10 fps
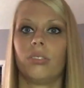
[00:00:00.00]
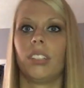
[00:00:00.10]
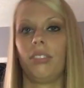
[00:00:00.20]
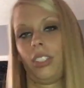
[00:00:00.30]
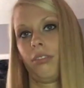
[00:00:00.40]

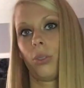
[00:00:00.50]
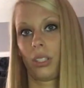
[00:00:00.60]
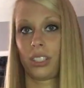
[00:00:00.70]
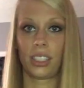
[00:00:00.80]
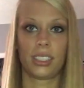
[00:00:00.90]
every four
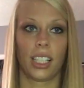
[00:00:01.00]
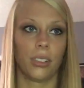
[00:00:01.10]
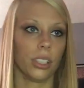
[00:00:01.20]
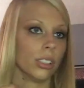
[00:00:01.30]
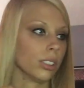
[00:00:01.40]
to six
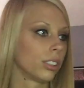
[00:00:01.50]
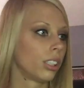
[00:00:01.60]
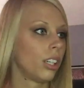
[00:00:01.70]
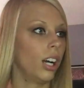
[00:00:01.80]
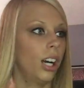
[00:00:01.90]
hours,
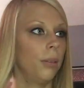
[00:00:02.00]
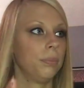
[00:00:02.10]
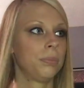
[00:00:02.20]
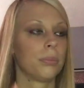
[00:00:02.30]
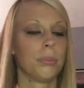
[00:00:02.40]

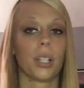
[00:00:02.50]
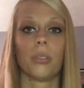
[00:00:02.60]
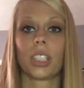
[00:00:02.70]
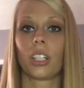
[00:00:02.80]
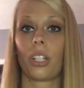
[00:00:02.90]
um but I
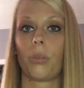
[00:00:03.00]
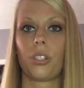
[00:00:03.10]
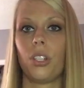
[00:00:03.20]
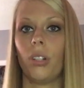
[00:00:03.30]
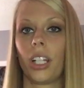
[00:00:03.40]
was like, there
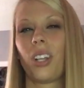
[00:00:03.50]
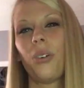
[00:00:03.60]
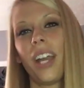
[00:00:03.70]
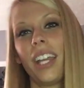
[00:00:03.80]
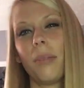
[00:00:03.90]
was no like, oh
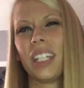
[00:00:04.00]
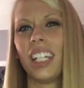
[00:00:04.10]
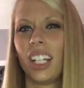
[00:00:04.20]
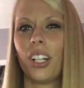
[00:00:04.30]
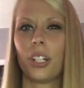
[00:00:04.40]
hey, I'm
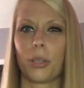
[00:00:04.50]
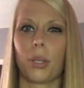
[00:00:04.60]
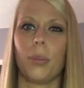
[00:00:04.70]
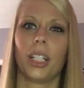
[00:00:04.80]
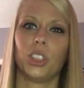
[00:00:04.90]
getting hungry,
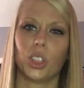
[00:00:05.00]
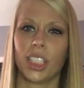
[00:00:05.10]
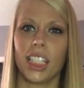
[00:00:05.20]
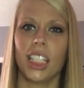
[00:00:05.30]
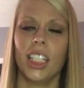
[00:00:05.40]
maybe I should
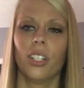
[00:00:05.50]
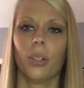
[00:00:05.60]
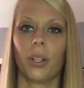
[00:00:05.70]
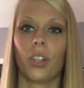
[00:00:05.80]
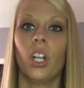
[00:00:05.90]
eat or whatever.